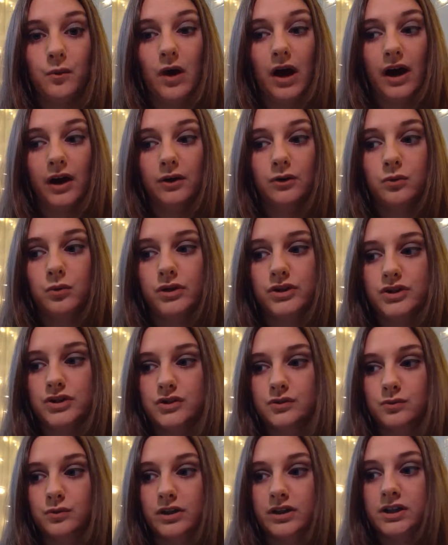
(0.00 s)
Wild, which
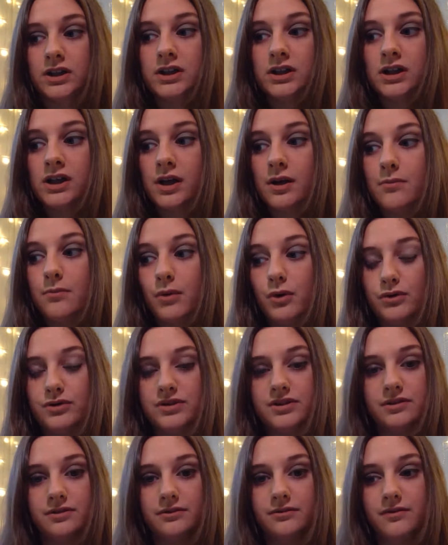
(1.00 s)
is what
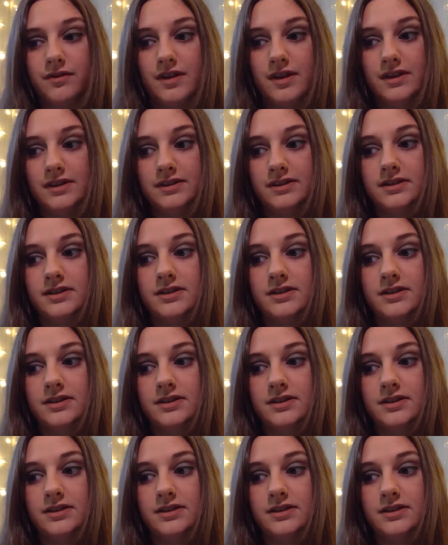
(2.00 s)
most of the